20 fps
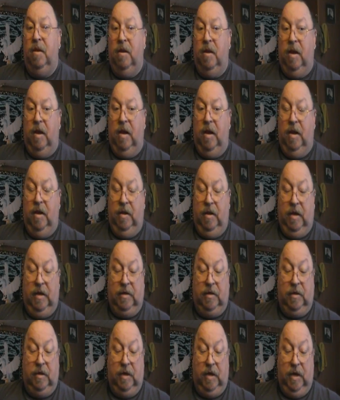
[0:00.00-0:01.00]
And
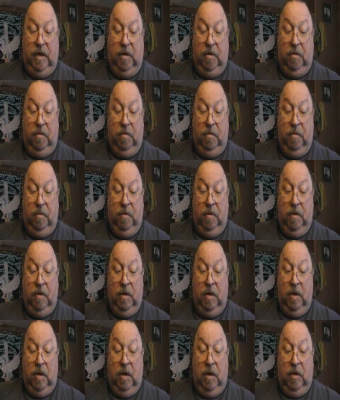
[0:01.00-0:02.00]
that's the deal.
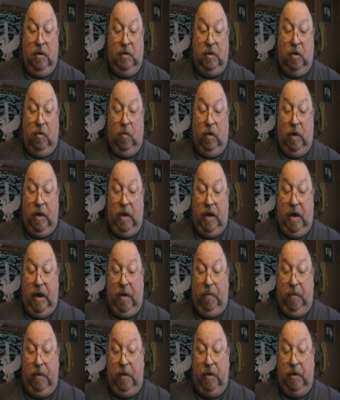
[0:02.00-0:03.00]
So what had
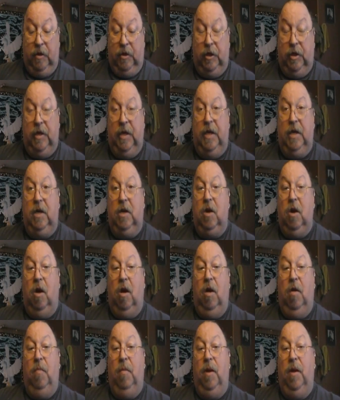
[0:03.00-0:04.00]
happened is she didn't
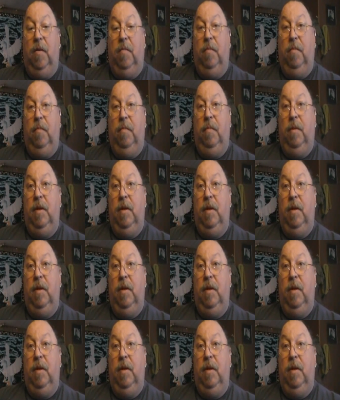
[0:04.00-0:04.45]
call him up,